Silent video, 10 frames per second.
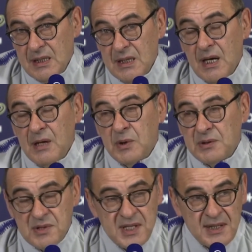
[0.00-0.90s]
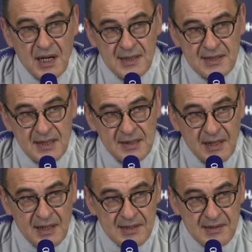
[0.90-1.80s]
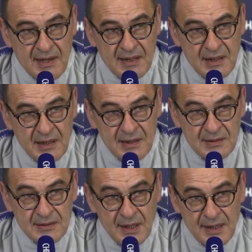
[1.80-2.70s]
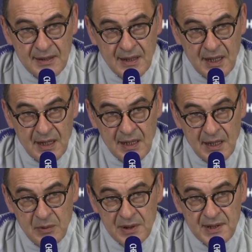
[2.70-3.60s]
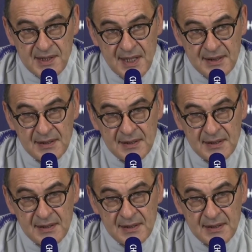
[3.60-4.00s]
I want to see the last training, and then I will decide.